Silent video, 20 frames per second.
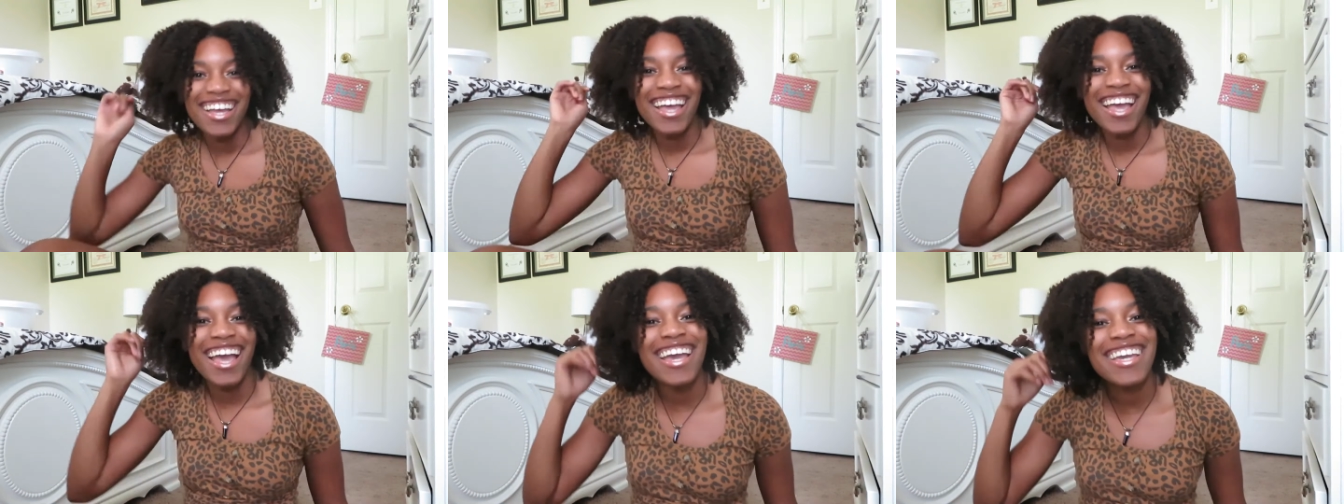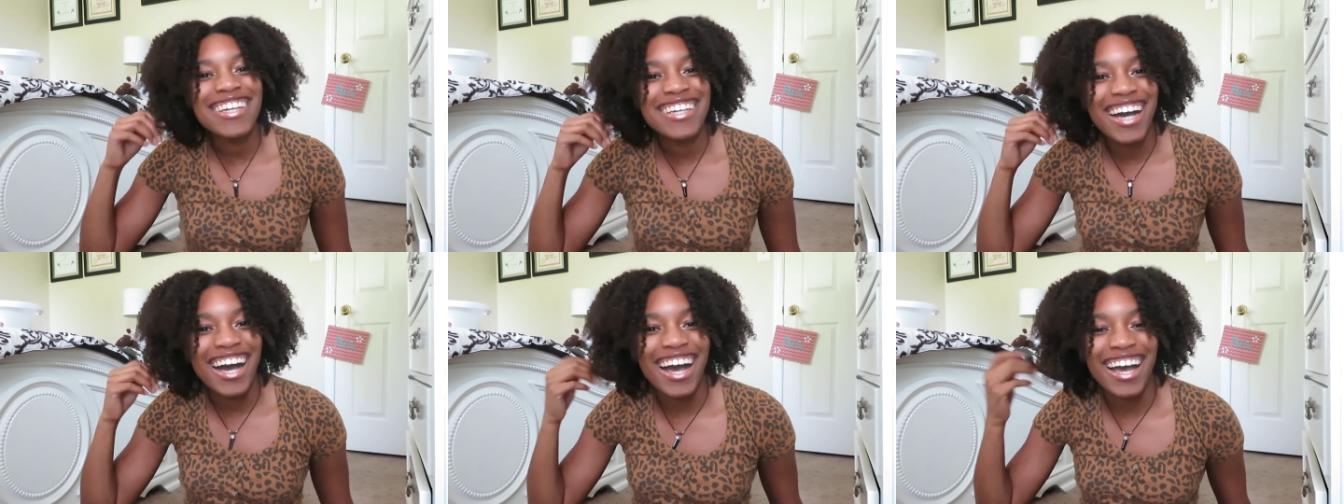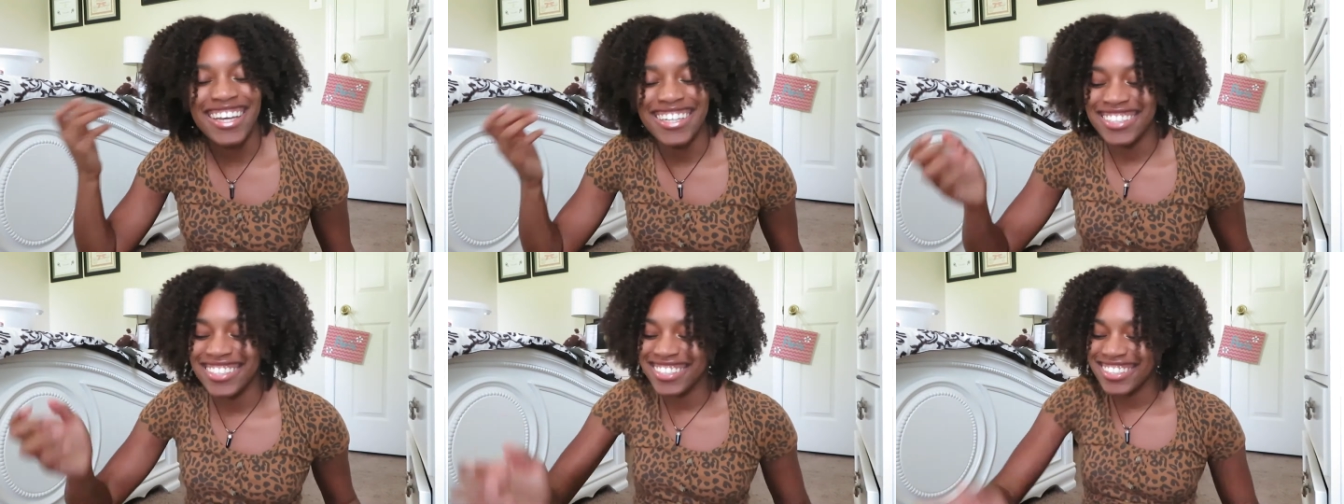Hey
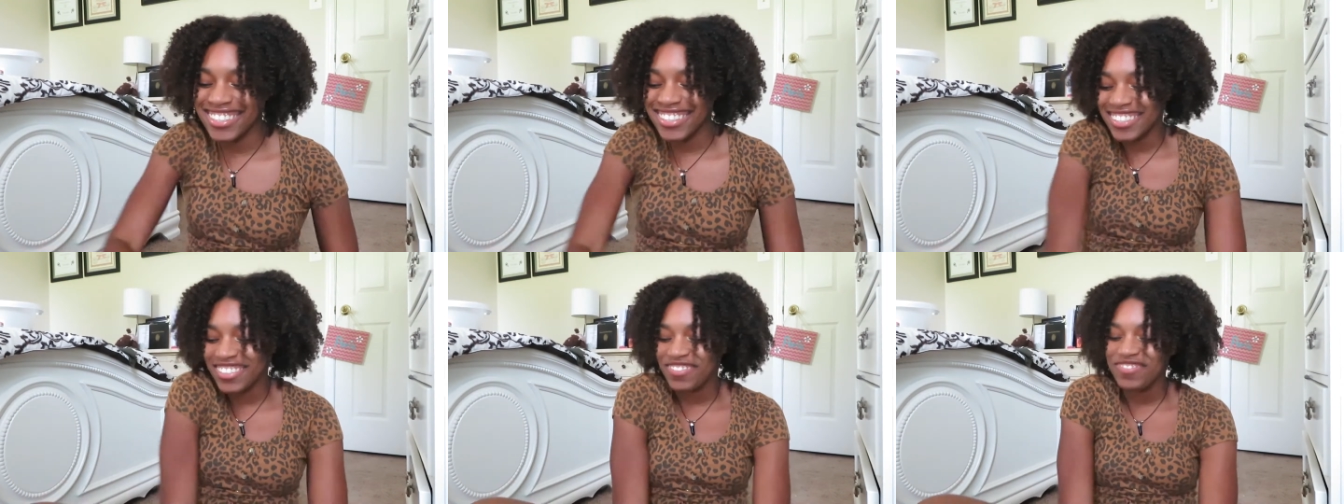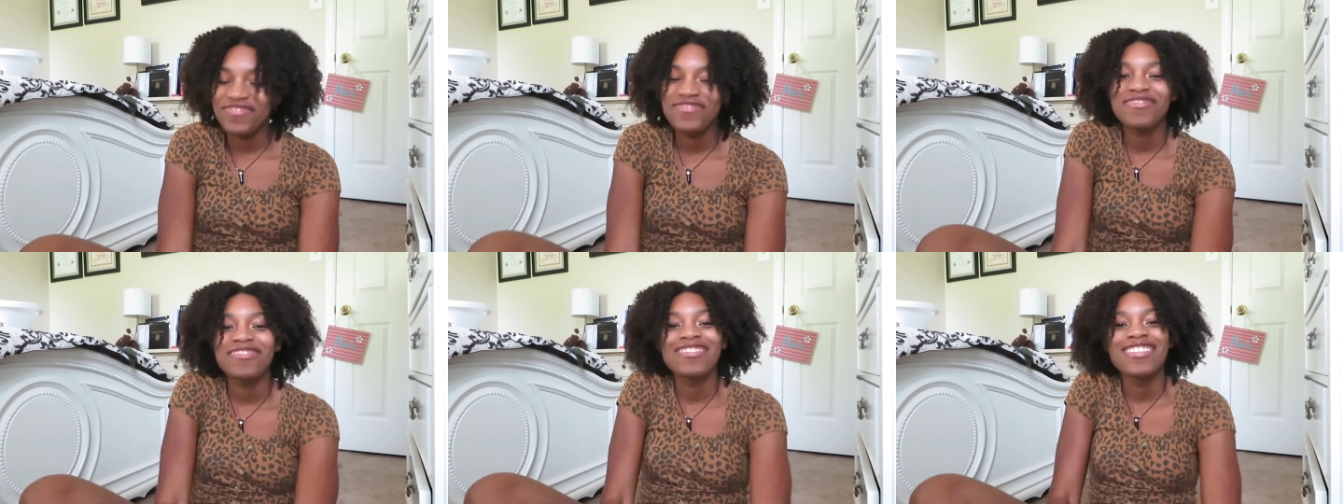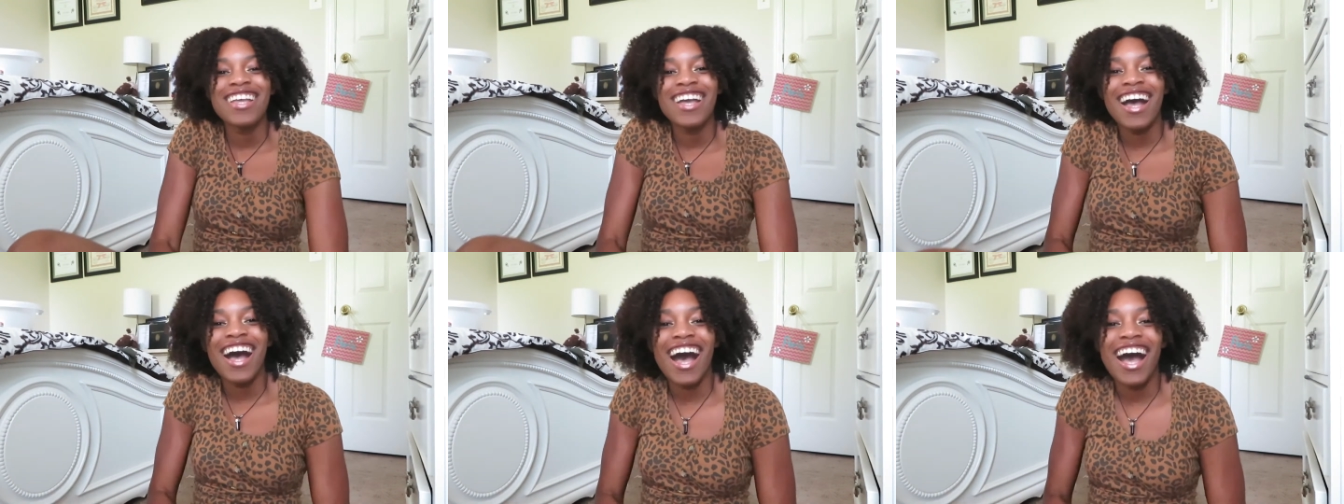guys,
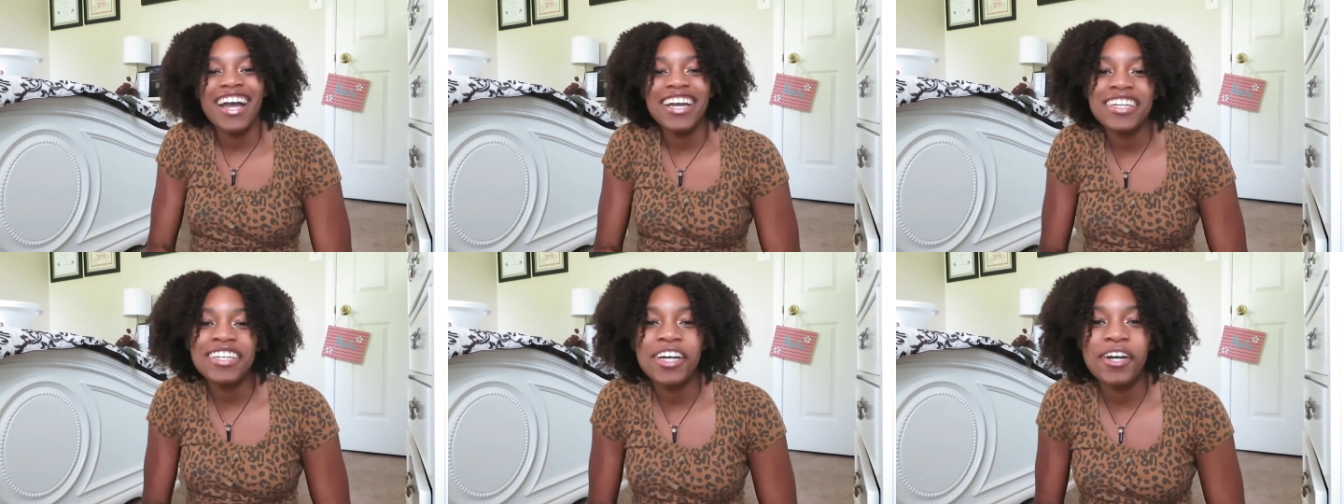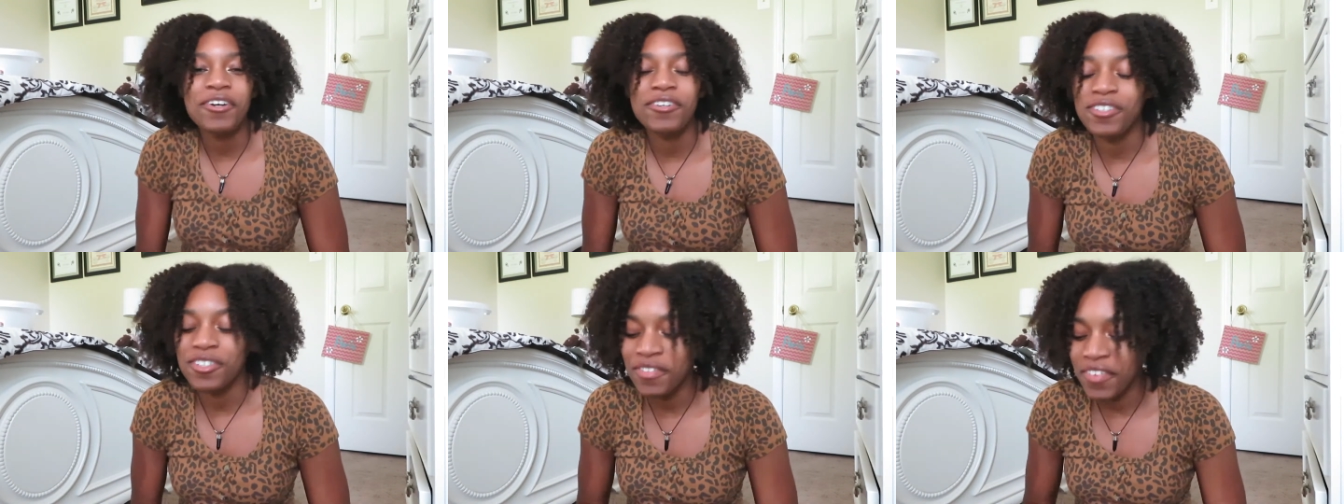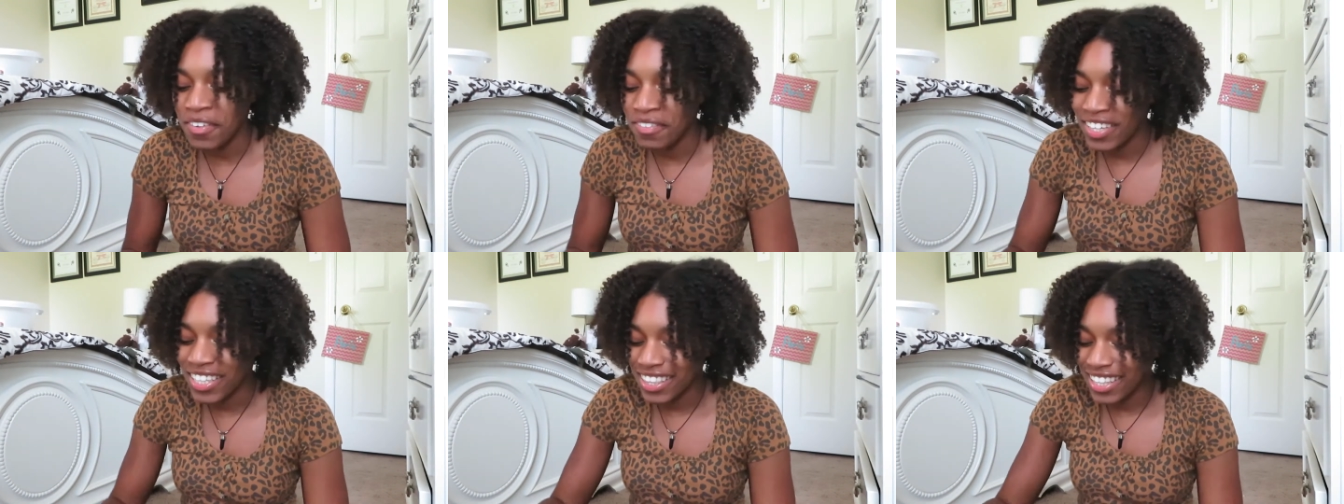I know you
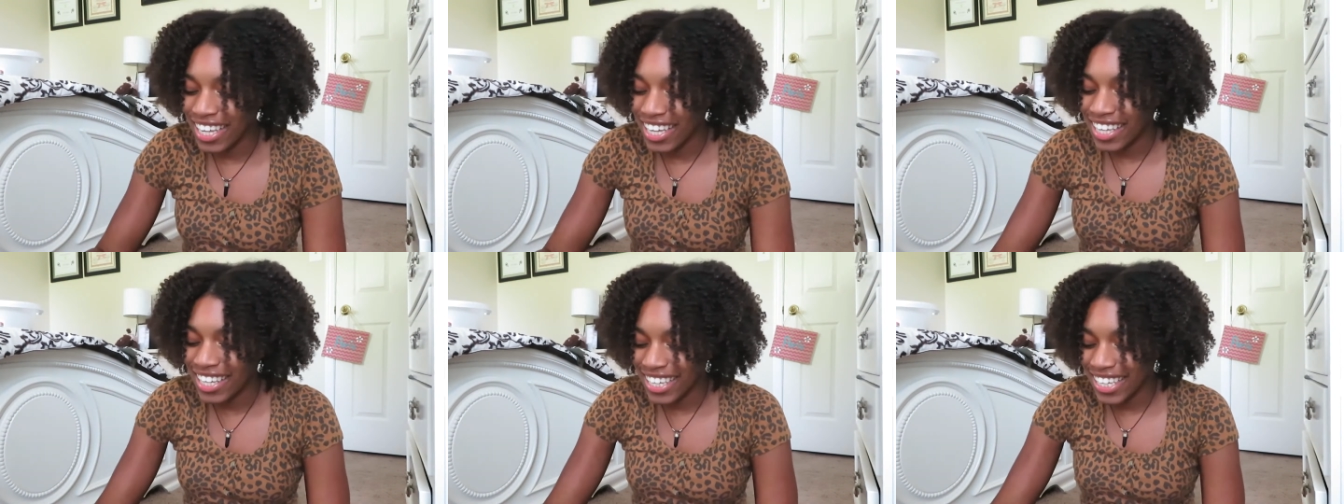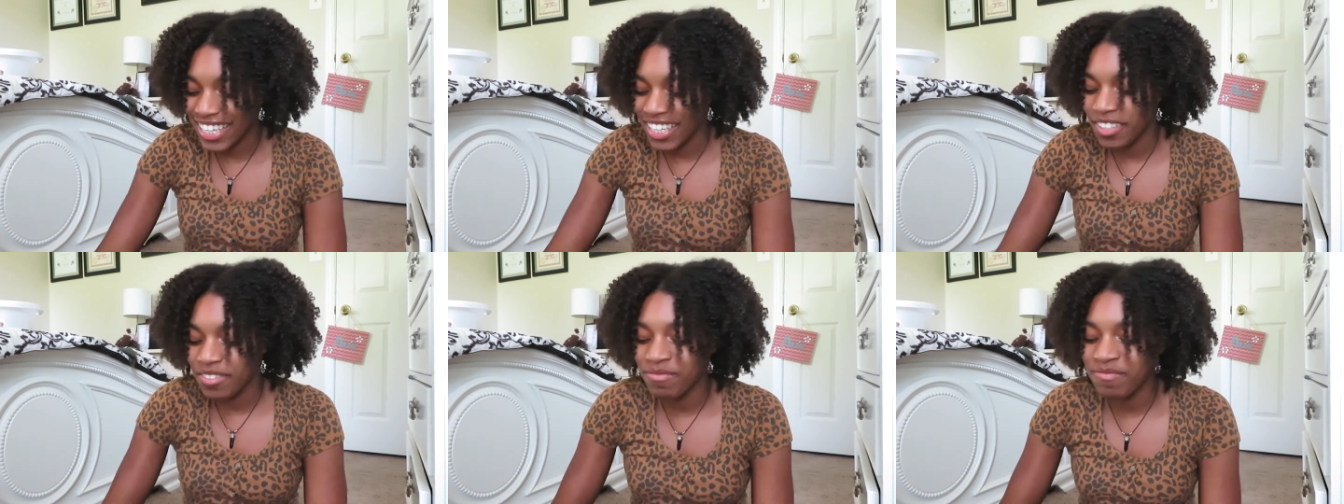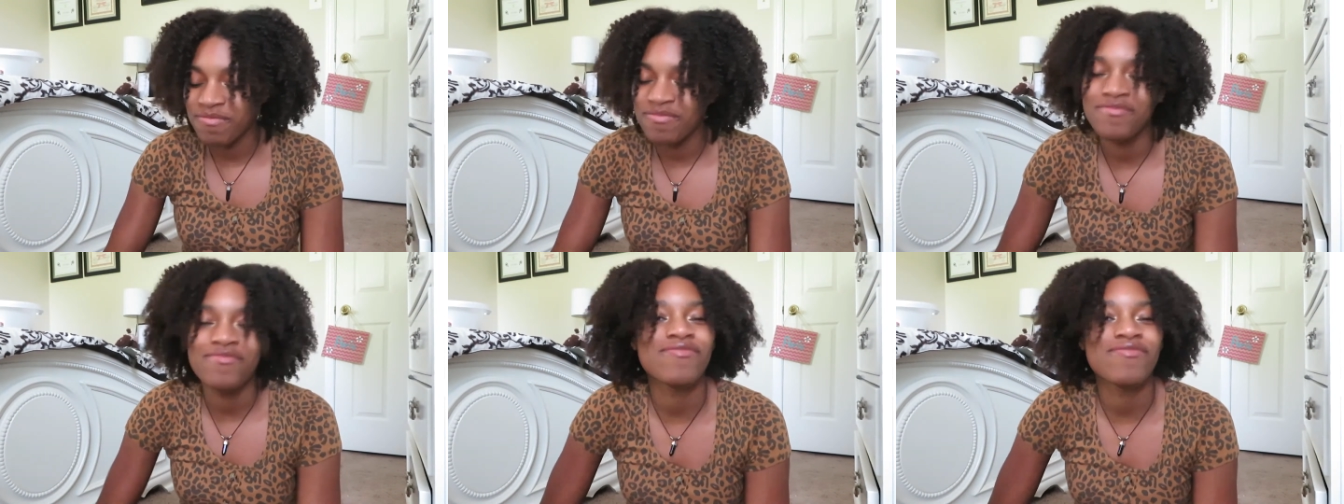may be thinking